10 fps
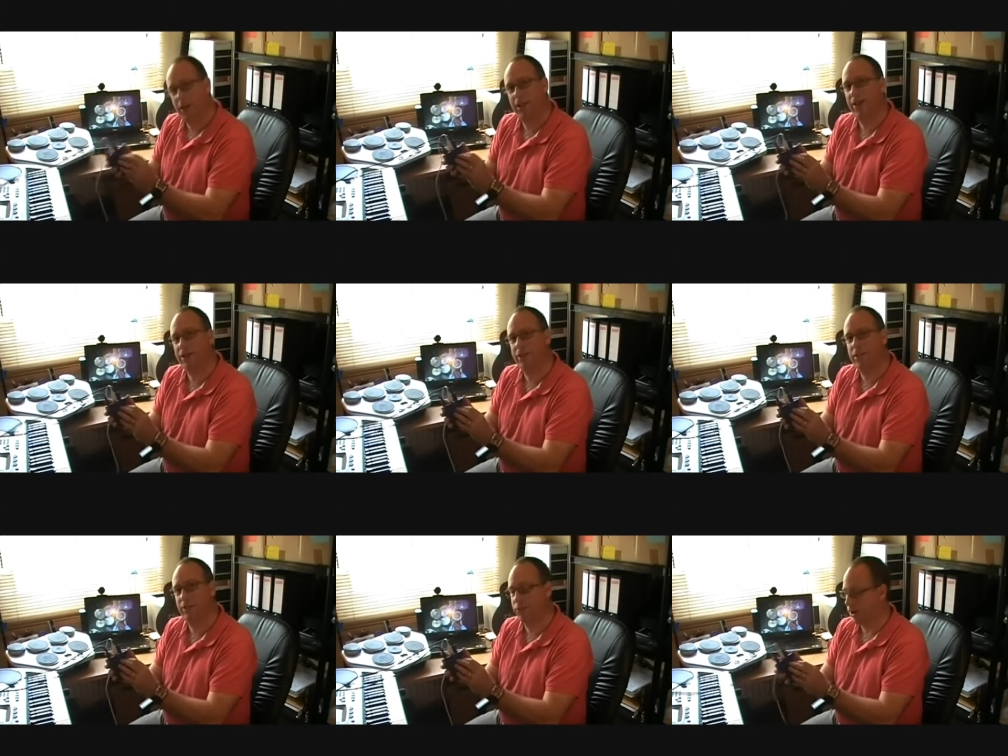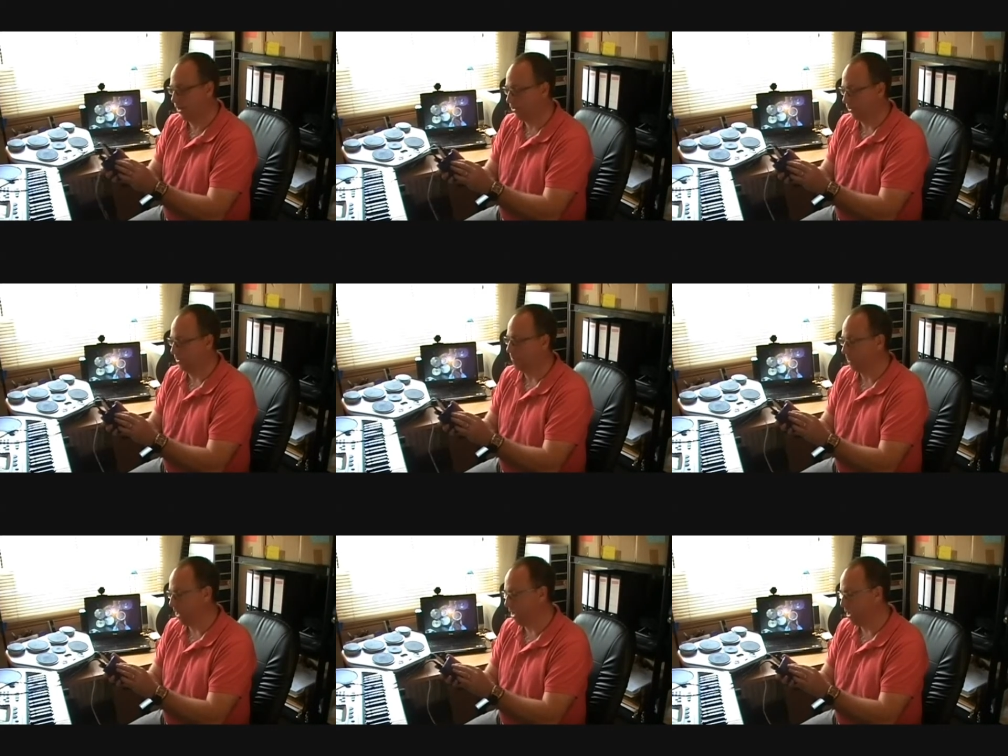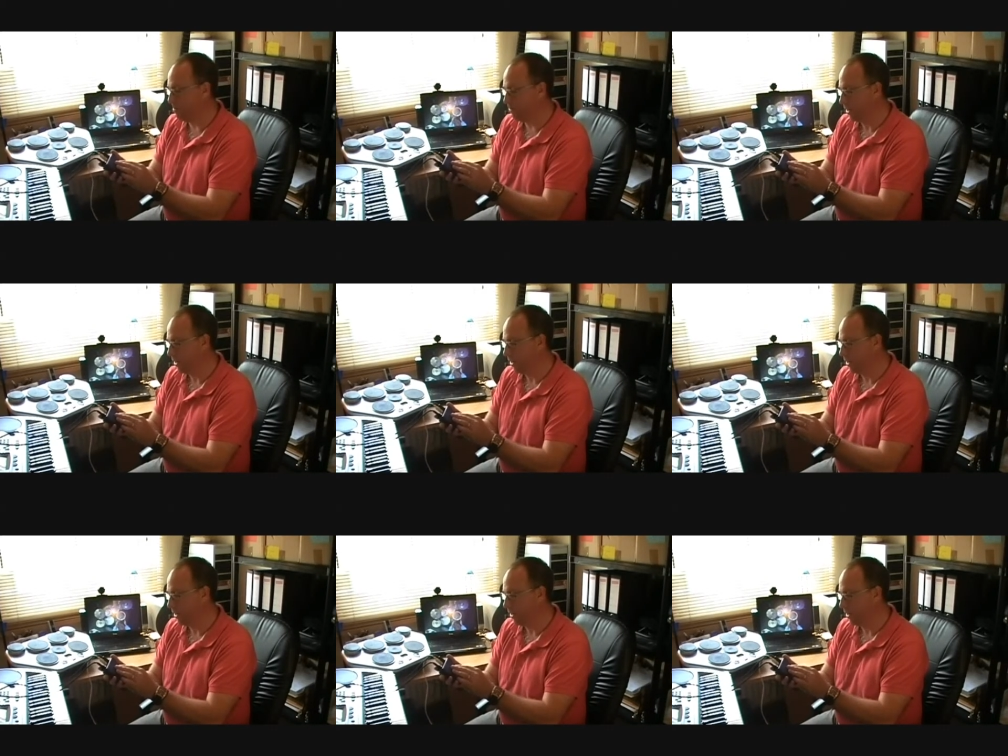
I like this device um,